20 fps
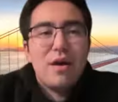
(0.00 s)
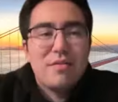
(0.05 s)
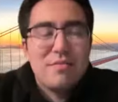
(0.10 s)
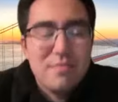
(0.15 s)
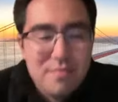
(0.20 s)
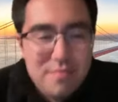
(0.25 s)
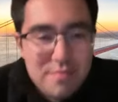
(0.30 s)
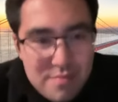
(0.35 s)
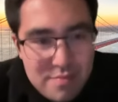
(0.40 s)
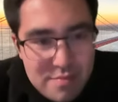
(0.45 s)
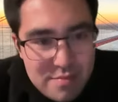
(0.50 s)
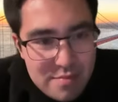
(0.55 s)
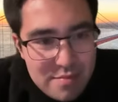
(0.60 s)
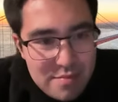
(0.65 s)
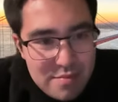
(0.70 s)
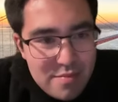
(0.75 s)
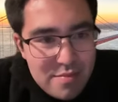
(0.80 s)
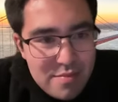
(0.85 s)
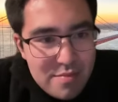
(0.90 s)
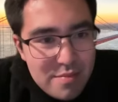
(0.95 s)
Adrian
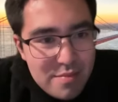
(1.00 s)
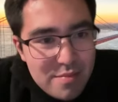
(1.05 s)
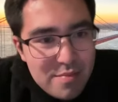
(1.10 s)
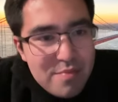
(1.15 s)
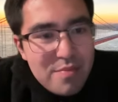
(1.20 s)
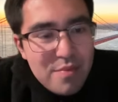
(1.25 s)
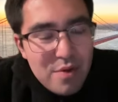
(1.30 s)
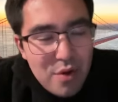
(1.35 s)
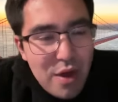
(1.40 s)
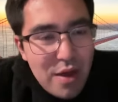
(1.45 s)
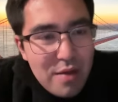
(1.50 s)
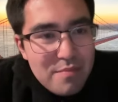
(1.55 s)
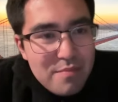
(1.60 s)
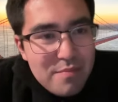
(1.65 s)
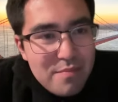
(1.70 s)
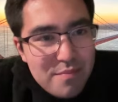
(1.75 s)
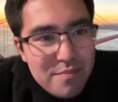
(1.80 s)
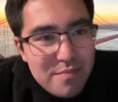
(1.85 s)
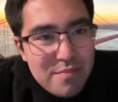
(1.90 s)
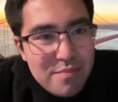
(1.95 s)
Mannarino, okay,
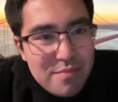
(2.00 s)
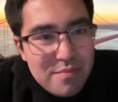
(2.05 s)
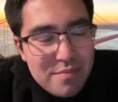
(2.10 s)
over